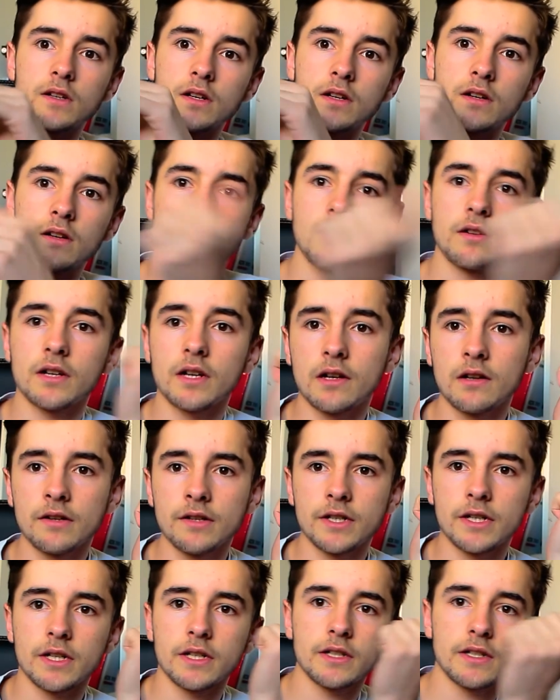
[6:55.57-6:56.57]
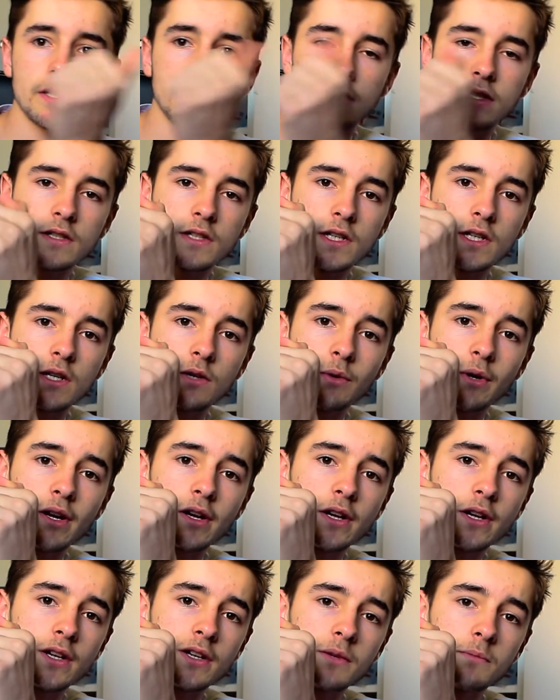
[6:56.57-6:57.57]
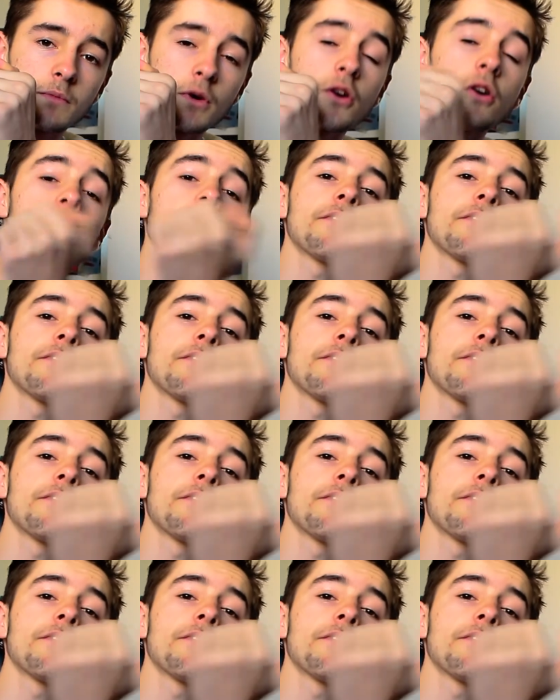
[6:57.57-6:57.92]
you can look at it really more